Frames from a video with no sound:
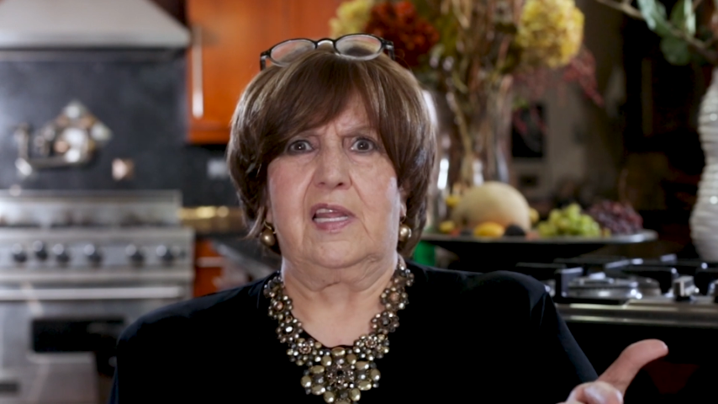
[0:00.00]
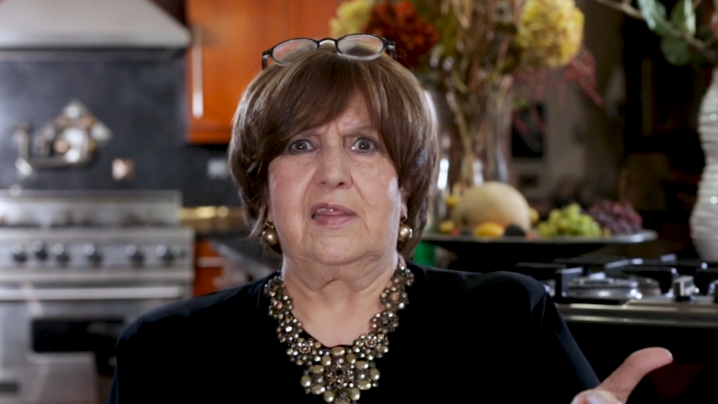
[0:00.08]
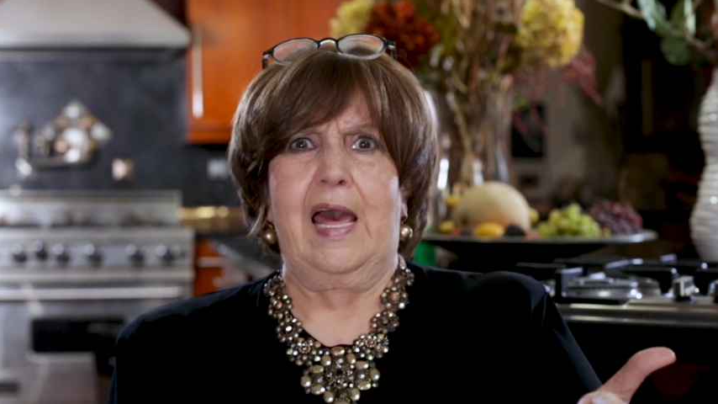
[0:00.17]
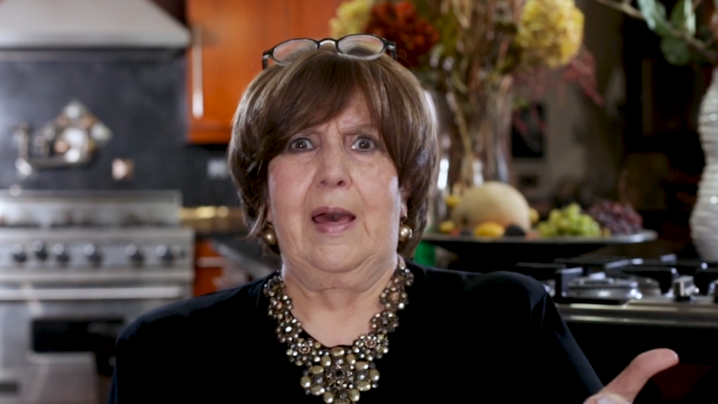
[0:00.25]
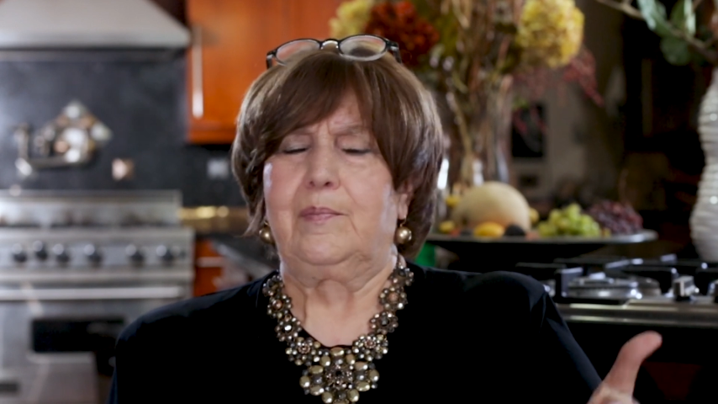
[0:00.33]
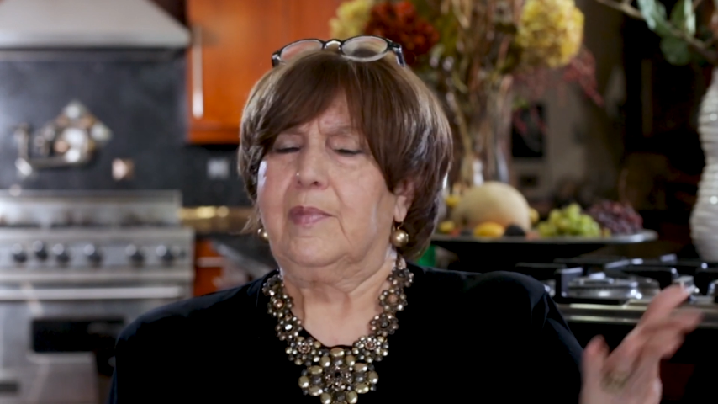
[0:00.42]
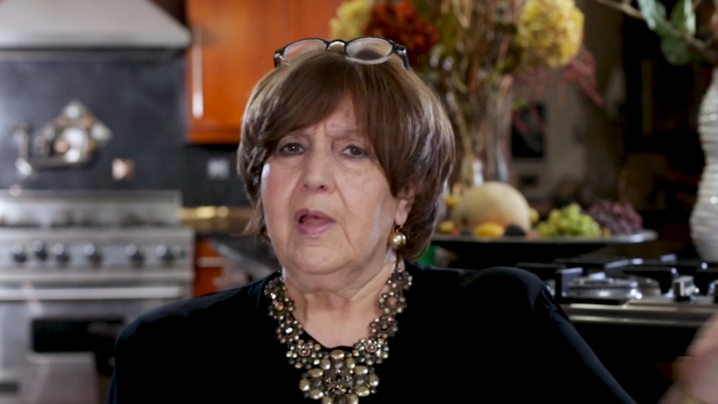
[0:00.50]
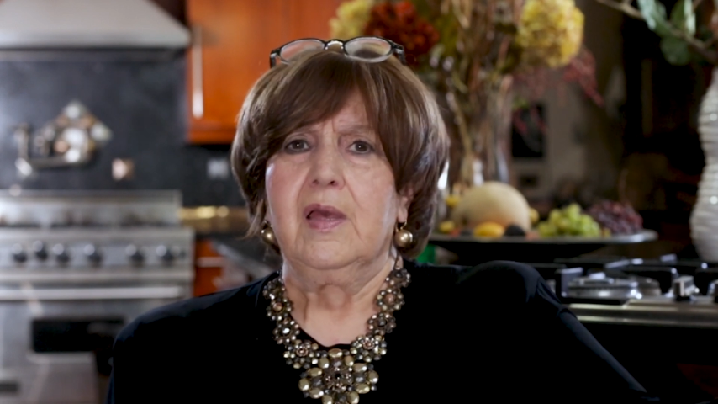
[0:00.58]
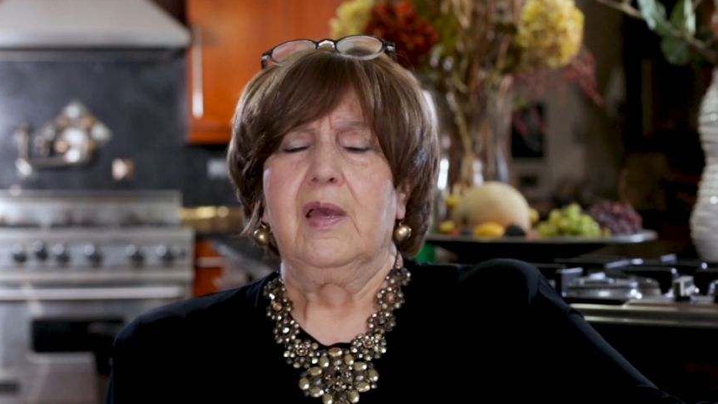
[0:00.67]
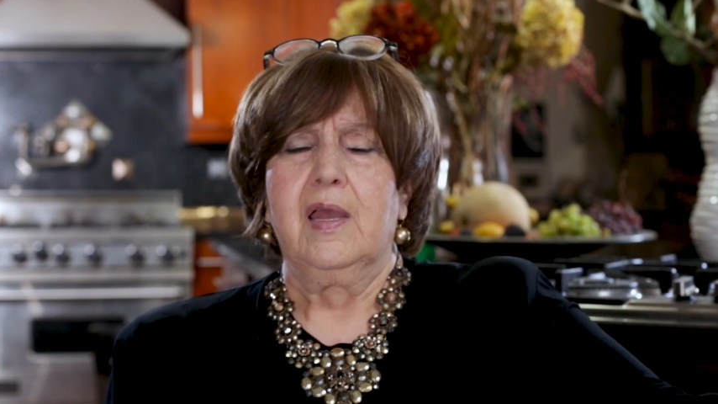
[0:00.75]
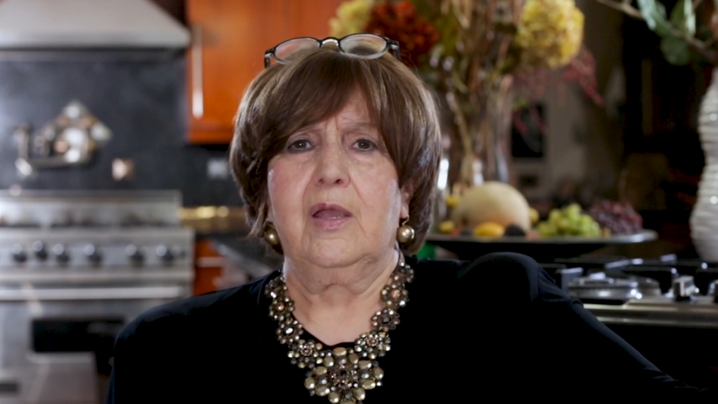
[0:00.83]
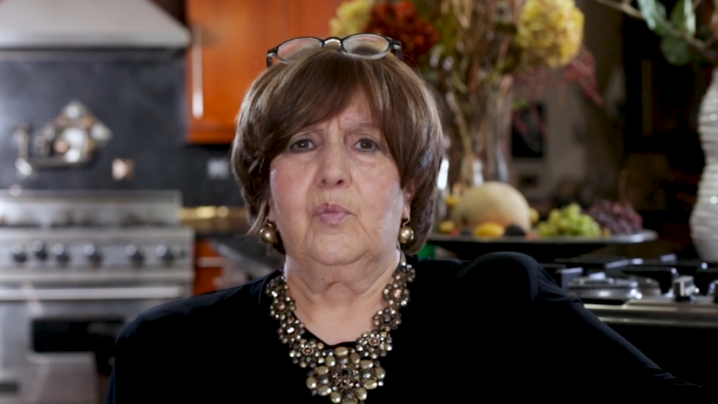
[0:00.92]
to them.
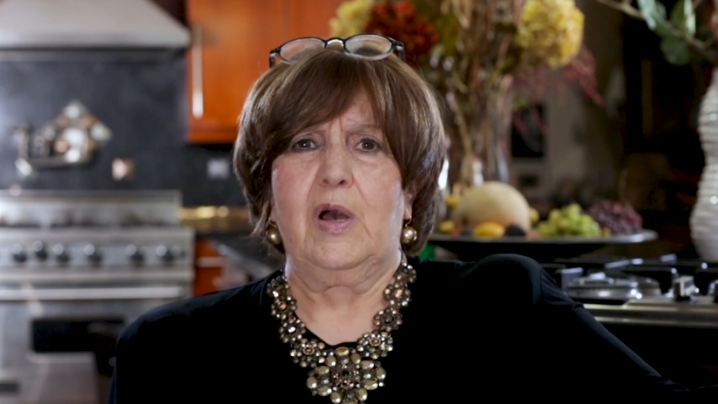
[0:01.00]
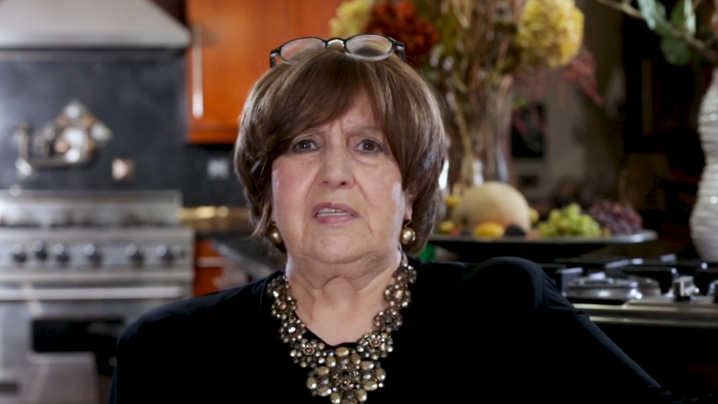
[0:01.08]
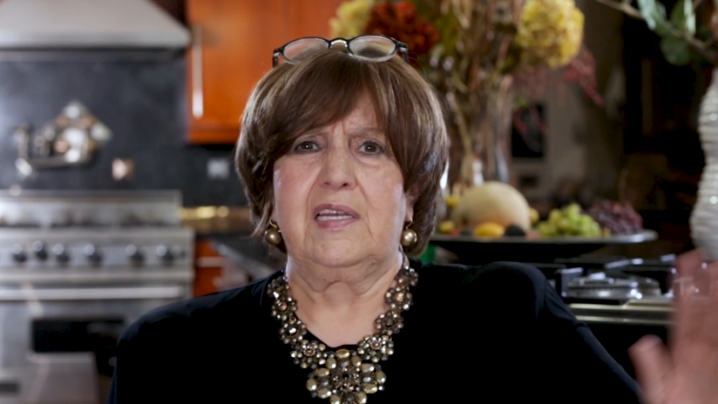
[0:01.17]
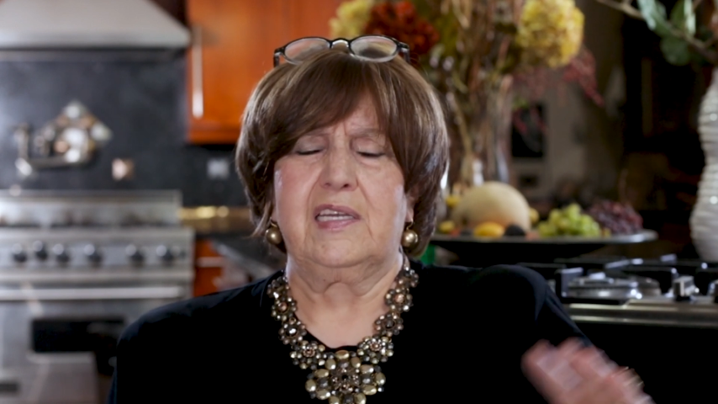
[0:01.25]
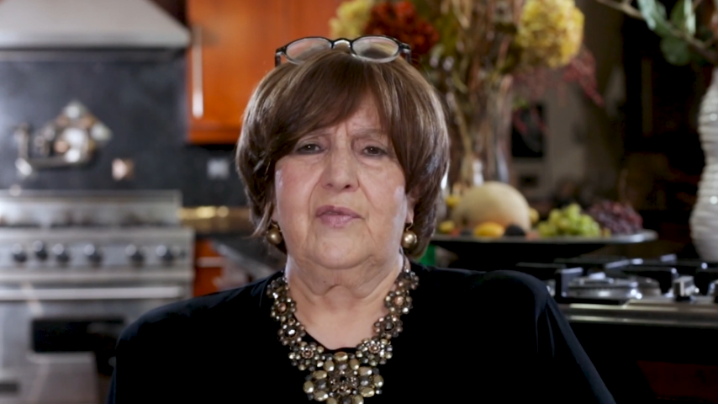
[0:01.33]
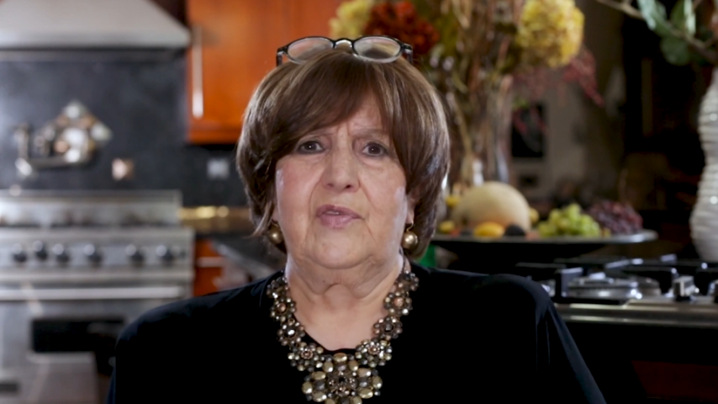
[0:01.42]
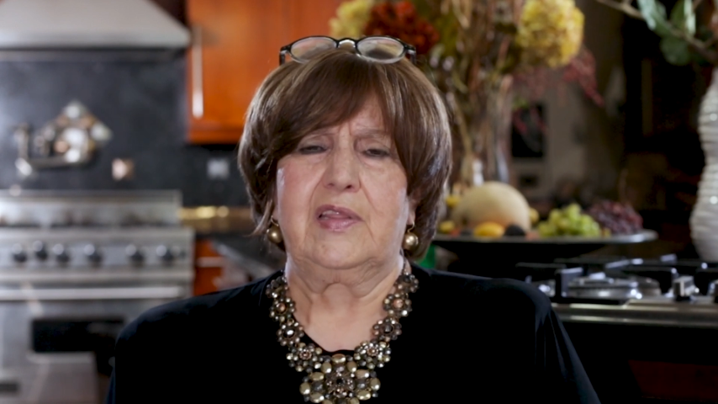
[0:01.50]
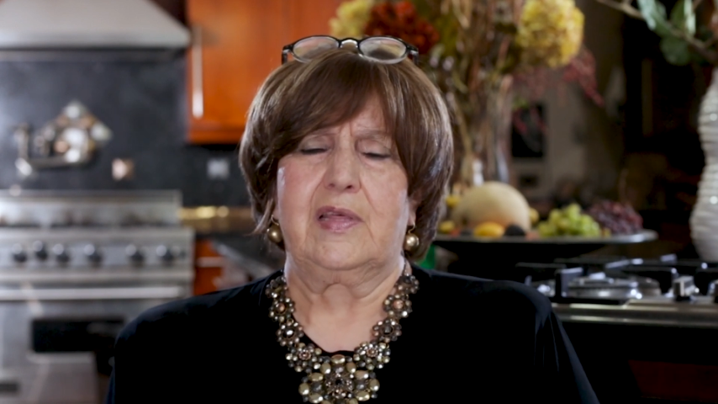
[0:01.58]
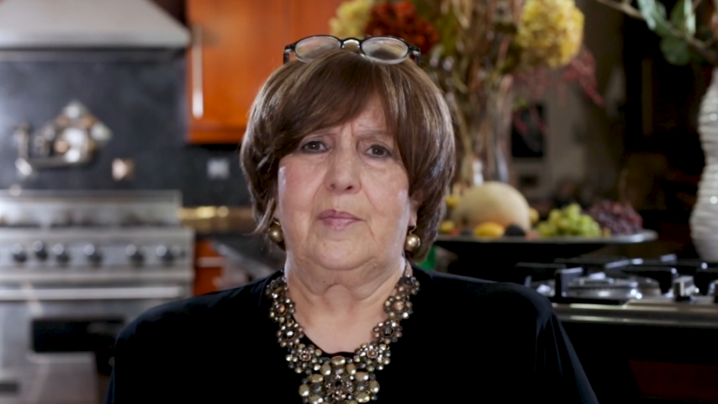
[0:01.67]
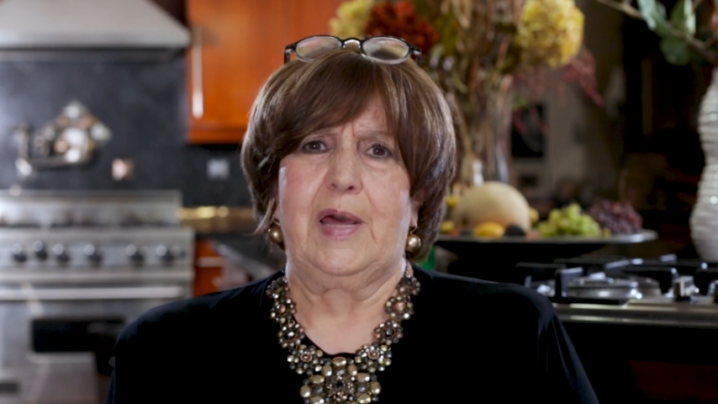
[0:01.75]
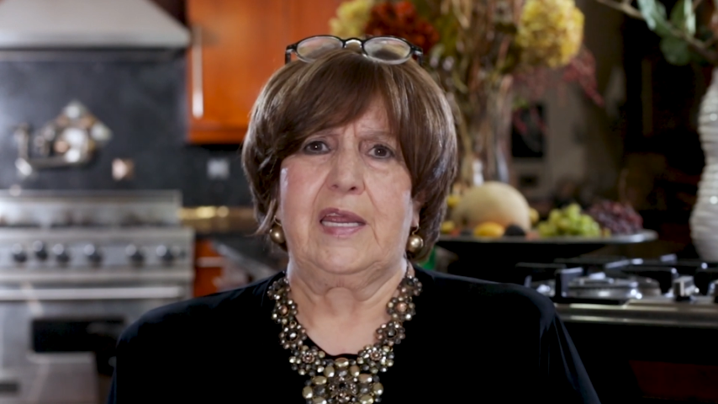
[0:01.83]
He wasn't giving them